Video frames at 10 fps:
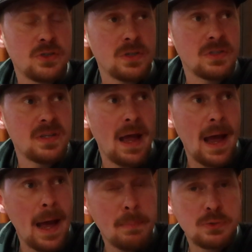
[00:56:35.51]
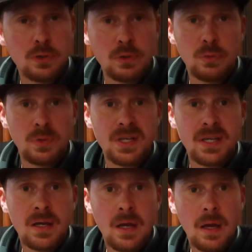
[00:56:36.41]
just
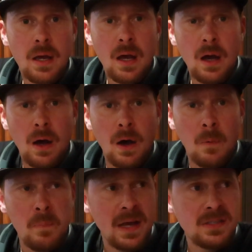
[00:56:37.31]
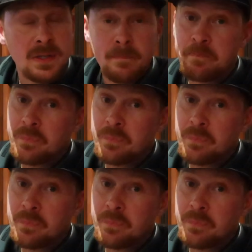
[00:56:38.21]
absolutely amazing.